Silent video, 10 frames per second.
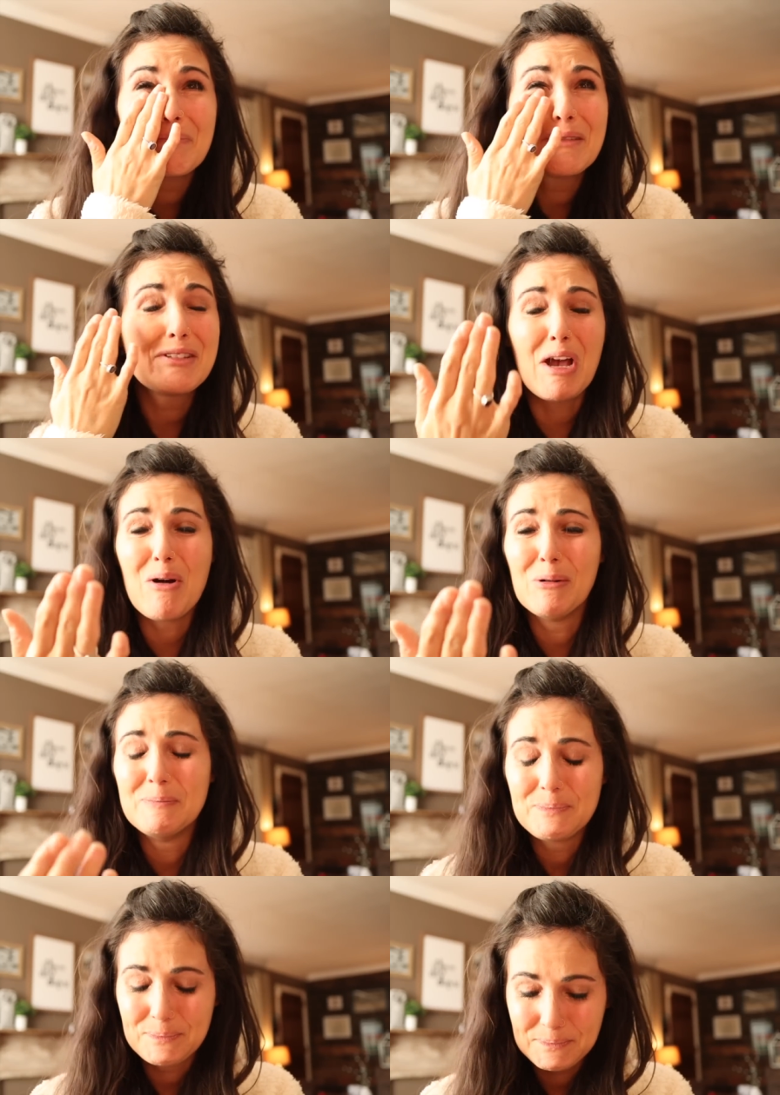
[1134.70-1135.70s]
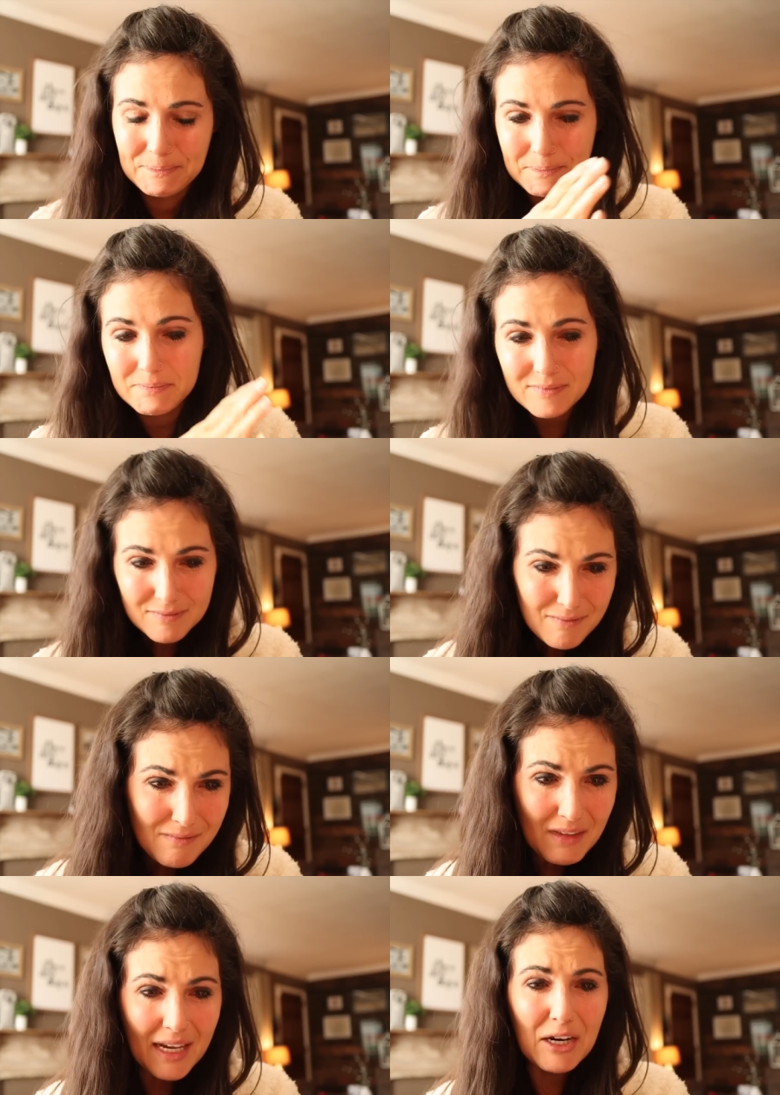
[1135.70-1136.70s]
So
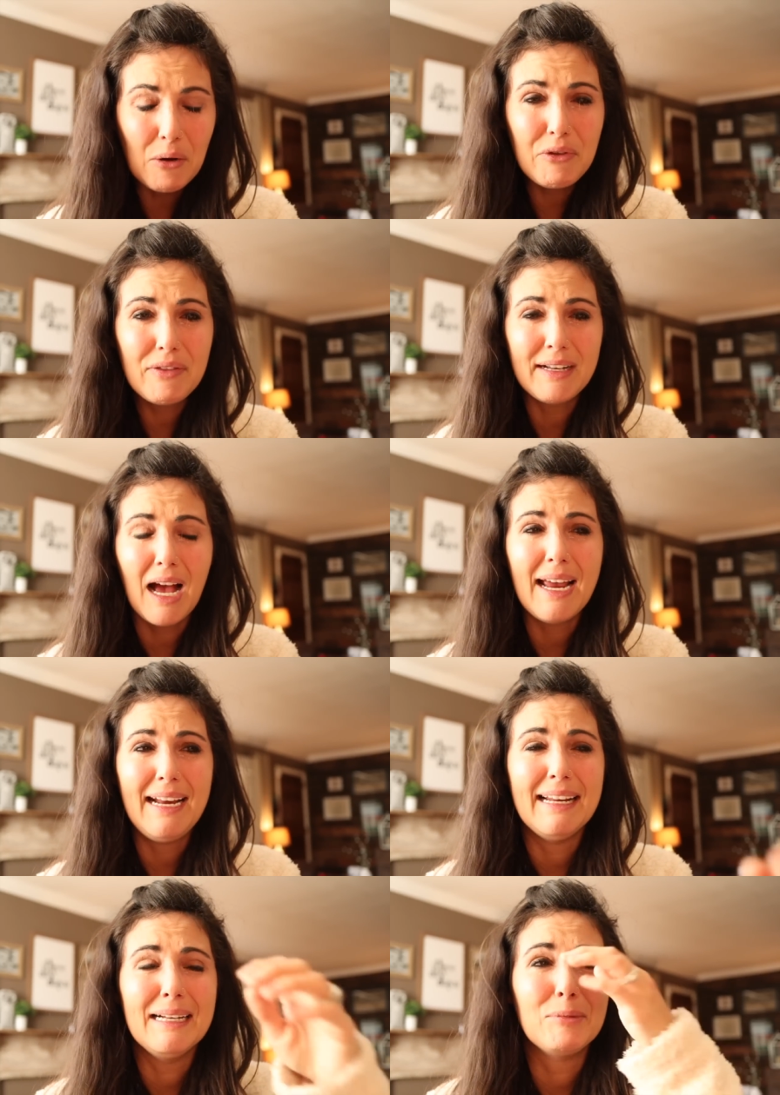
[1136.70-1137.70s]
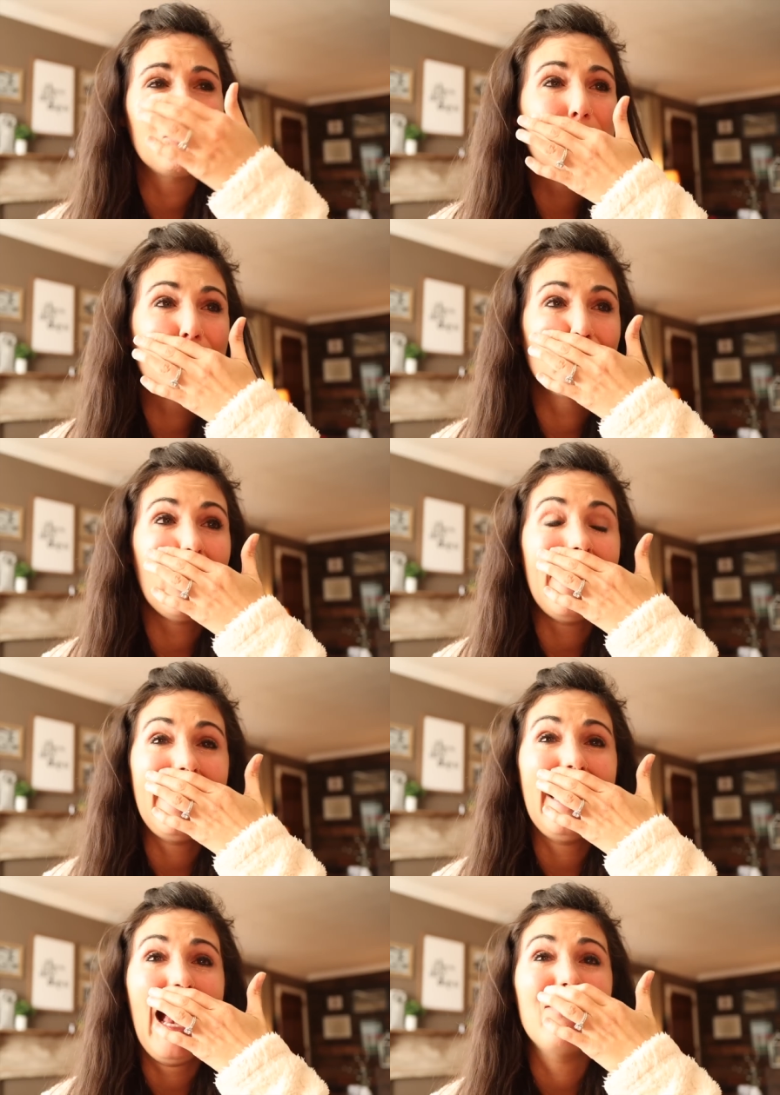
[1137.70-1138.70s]
I go through the night, and I'm just
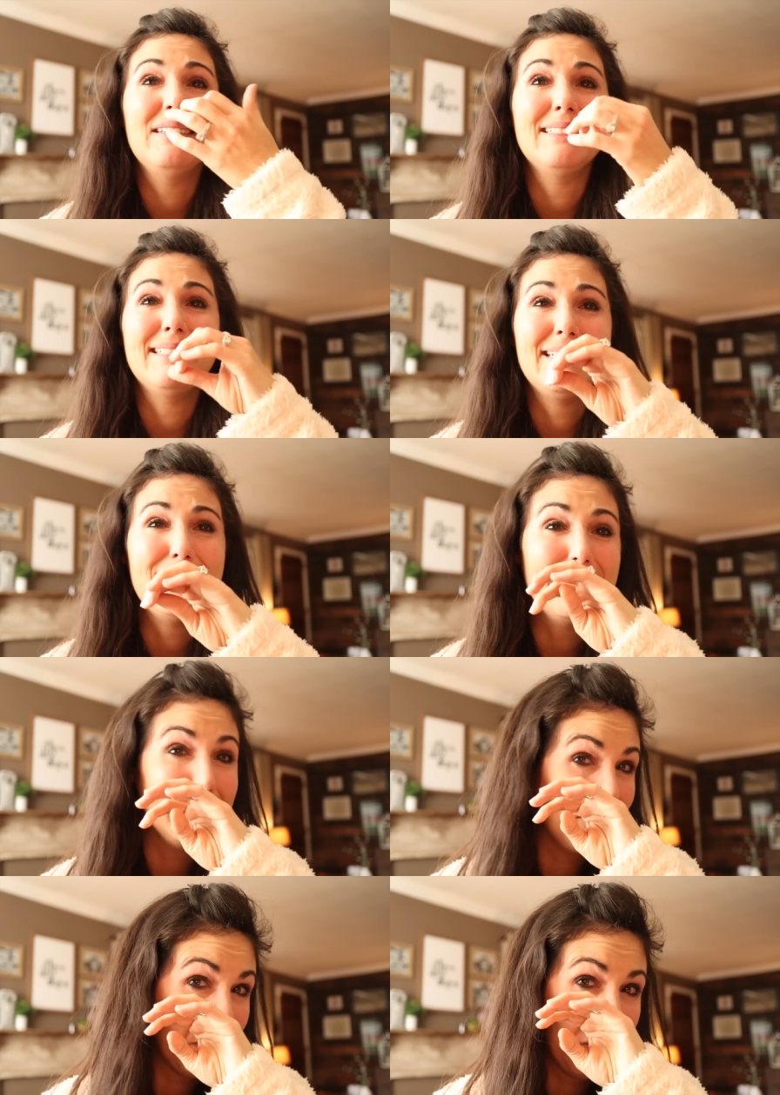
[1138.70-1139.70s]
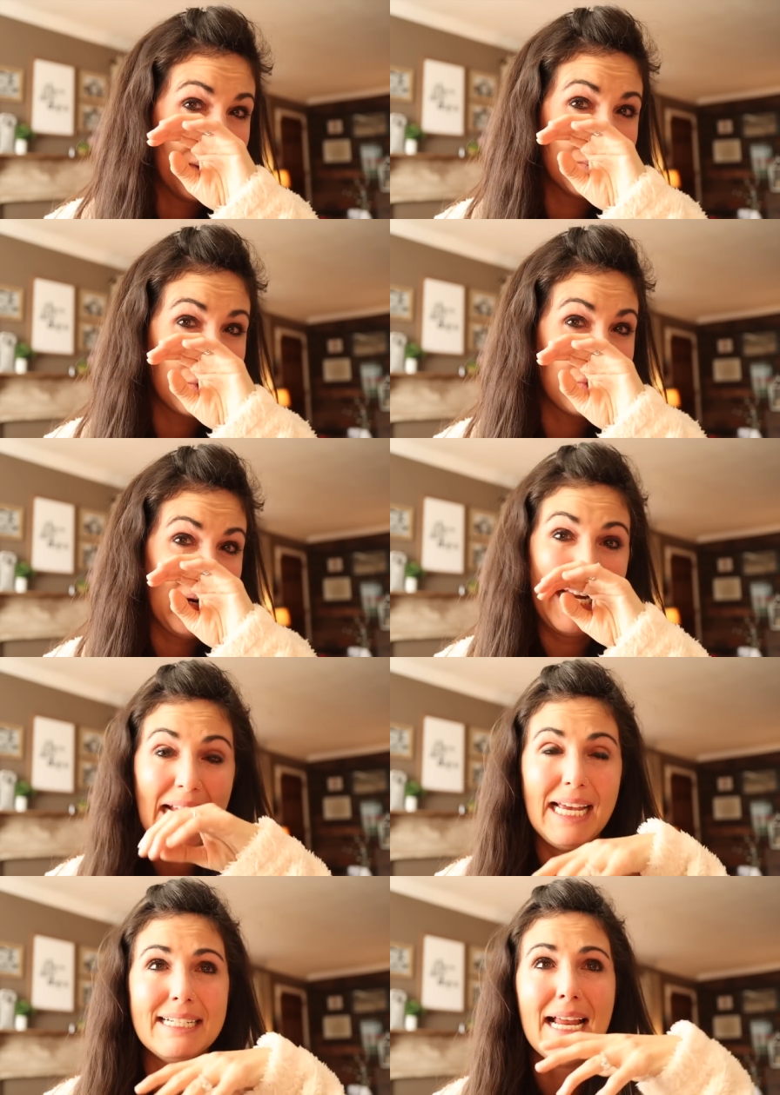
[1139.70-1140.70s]
dreading having to deliver her. I'm just
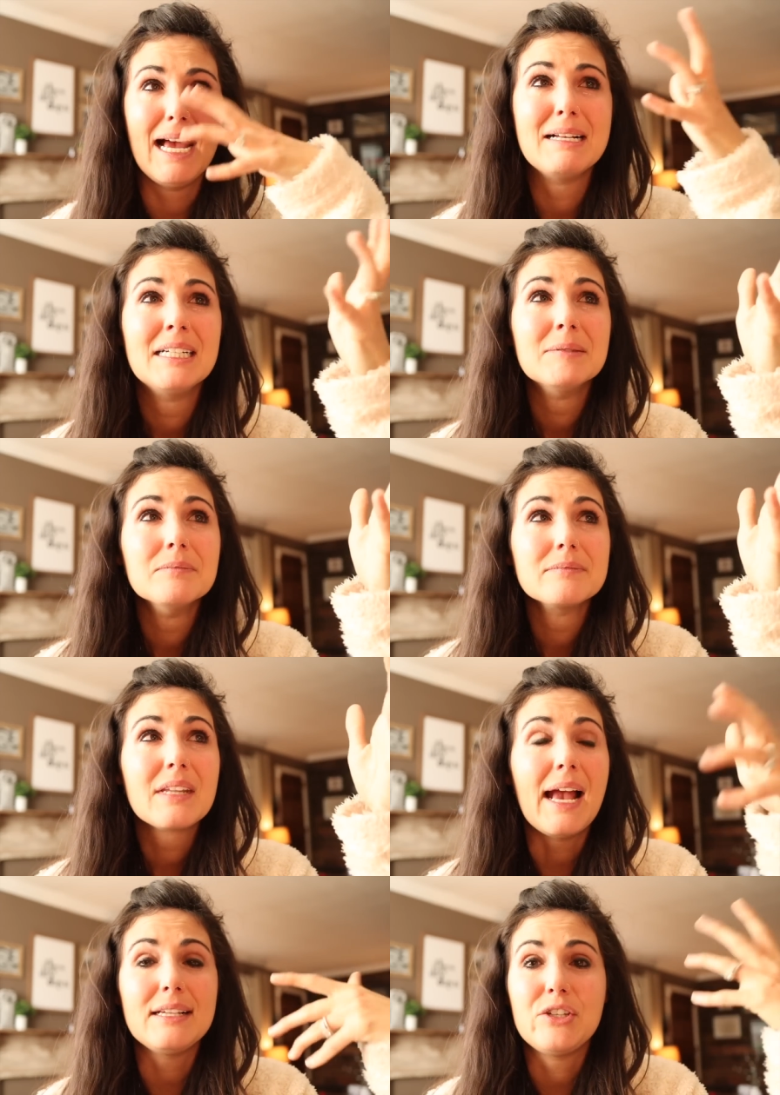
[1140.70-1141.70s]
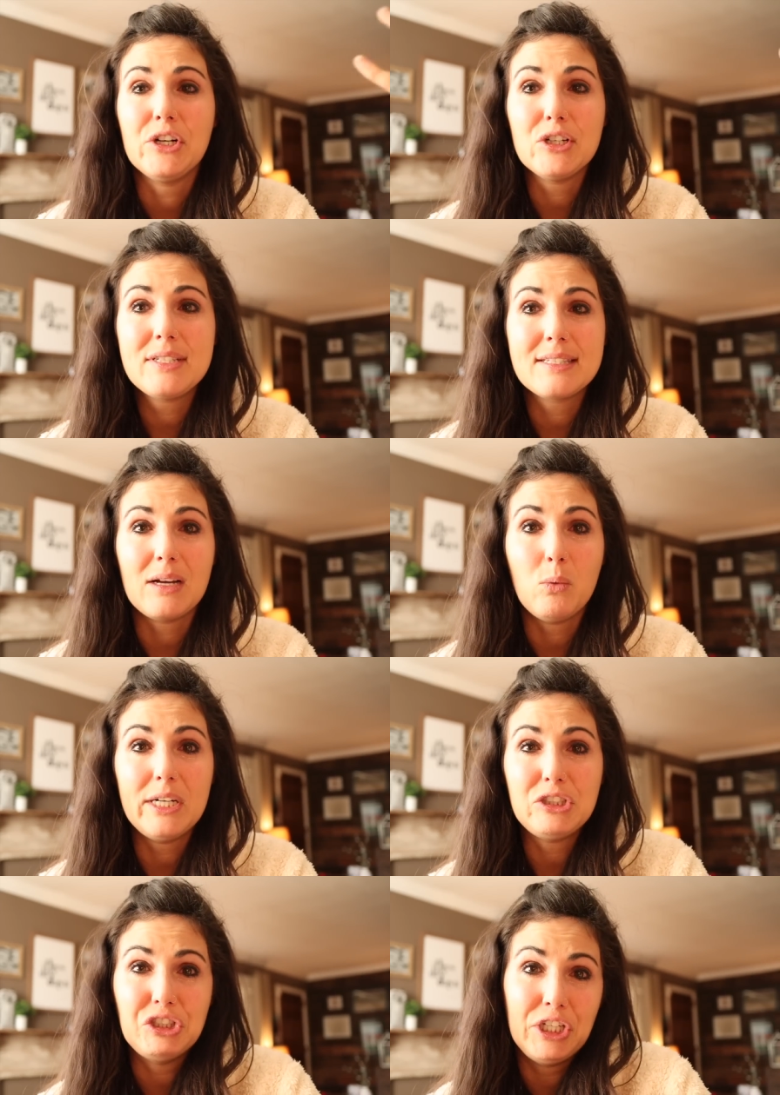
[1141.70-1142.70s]
dreading it. And I asked the nurses, like,
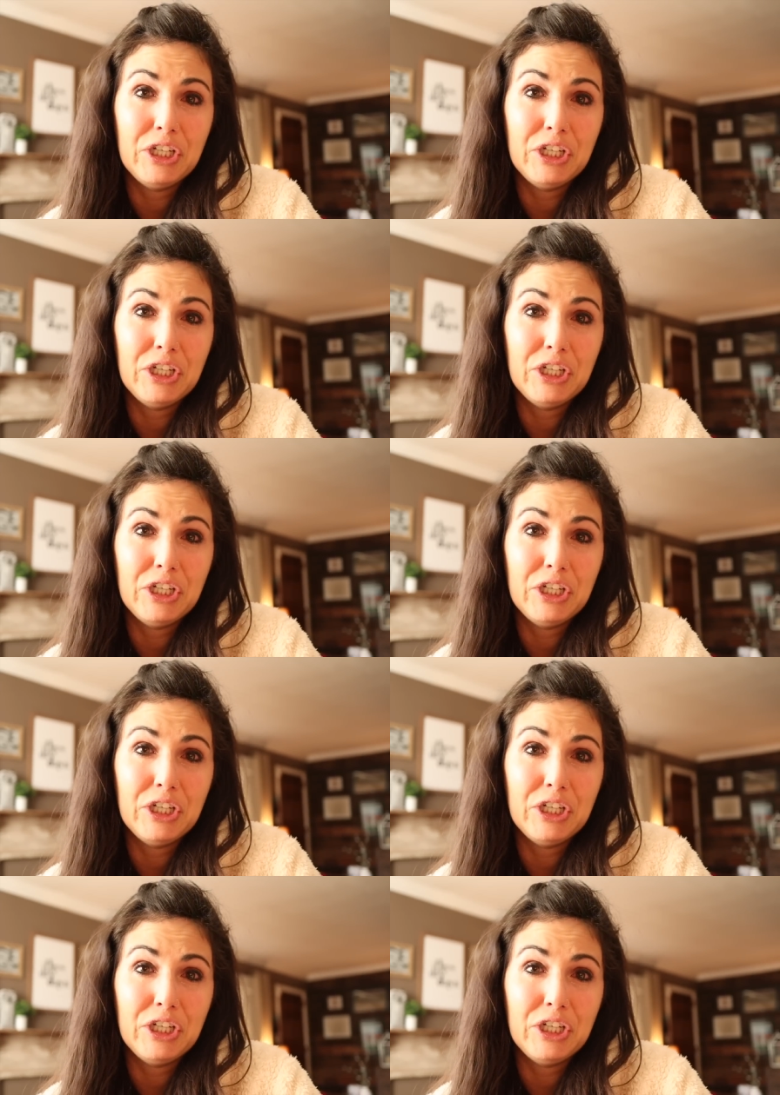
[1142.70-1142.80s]
what is she